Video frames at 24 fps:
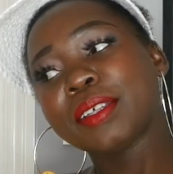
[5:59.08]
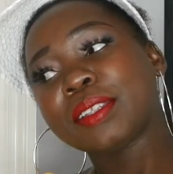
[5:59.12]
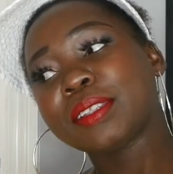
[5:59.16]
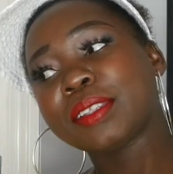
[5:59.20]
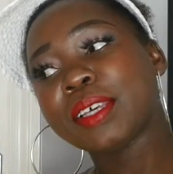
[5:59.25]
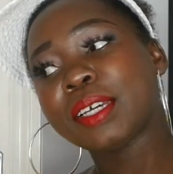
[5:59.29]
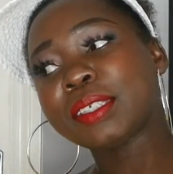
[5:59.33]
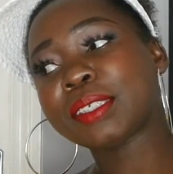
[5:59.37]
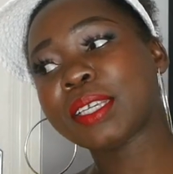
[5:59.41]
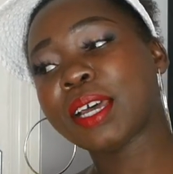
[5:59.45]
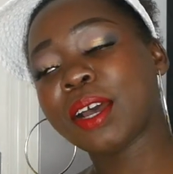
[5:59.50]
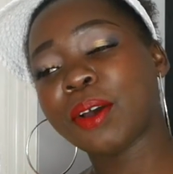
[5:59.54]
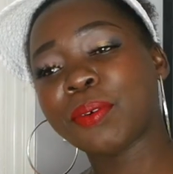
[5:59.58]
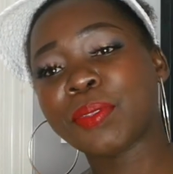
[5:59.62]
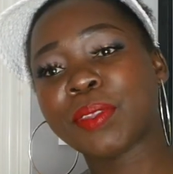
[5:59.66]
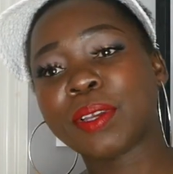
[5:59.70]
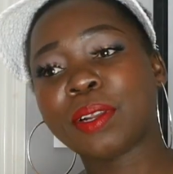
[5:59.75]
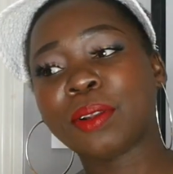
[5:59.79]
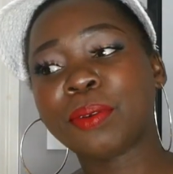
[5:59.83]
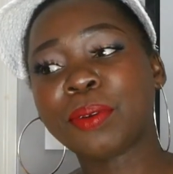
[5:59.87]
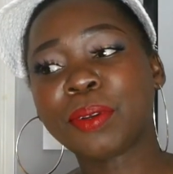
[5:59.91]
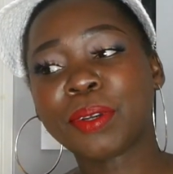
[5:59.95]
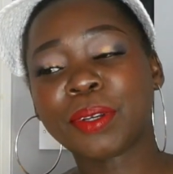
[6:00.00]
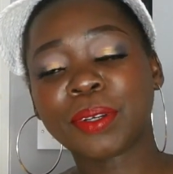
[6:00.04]
that's how they
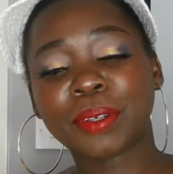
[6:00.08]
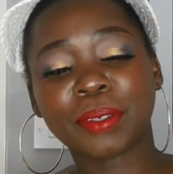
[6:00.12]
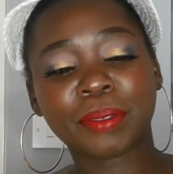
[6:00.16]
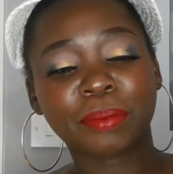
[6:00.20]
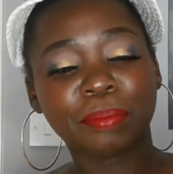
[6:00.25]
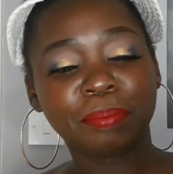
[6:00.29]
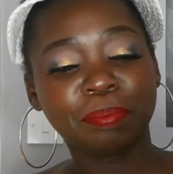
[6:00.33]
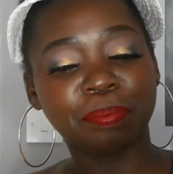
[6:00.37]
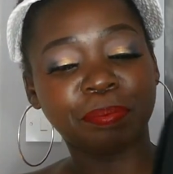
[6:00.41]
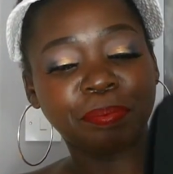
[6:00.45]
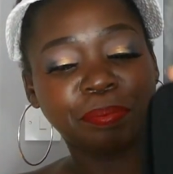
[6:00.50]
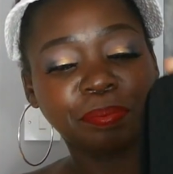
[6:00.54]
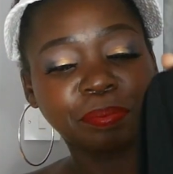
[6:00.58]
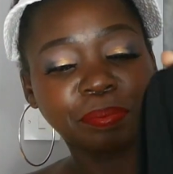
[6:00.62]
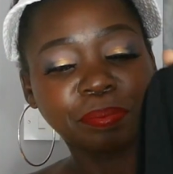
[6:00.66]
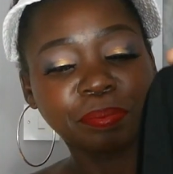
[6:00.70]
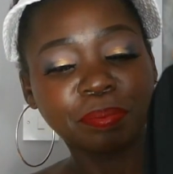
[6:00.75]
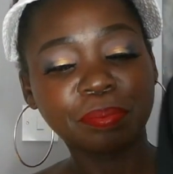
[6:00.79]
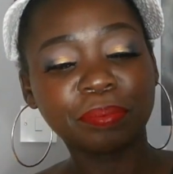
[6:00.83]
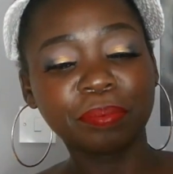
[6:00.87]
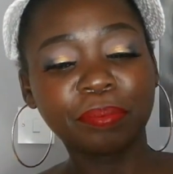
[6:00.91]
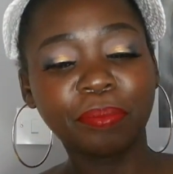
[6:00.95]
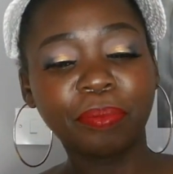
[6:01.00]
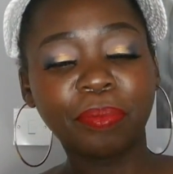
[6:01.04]
look
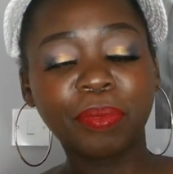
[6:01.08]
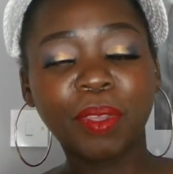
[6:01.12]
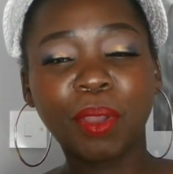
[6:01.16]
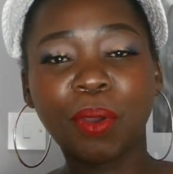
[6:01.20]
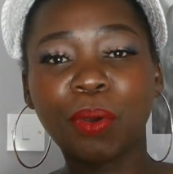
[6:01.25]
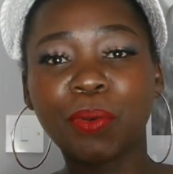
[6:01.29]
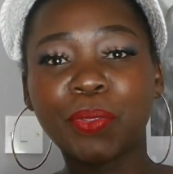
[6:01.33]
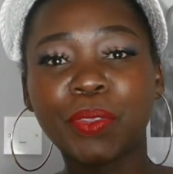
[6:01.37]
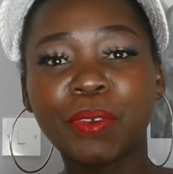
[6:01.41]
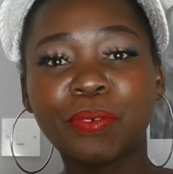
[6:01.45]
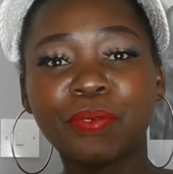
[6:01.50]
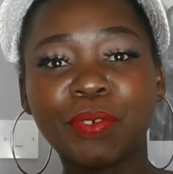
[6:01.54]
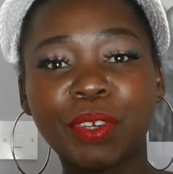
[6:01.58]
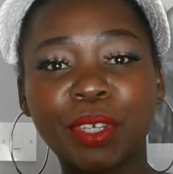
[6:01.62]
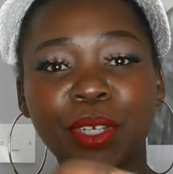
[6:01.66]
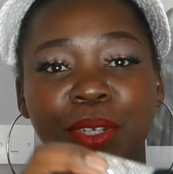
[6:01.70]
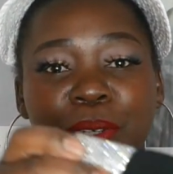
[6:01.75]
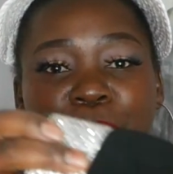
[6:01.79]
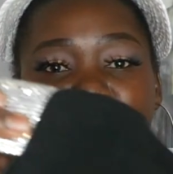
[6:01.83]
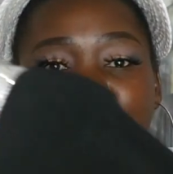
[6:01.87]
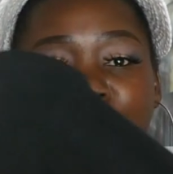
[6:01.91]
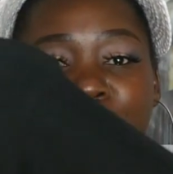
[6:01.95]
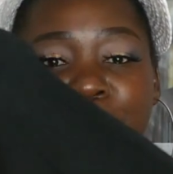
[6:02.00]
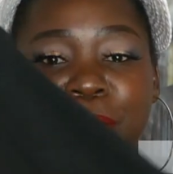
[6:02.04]
on the
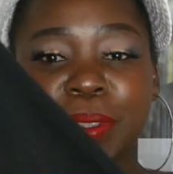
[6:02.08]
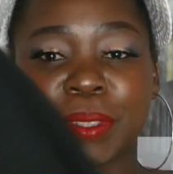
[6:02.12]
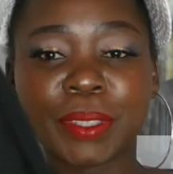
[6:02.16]
video.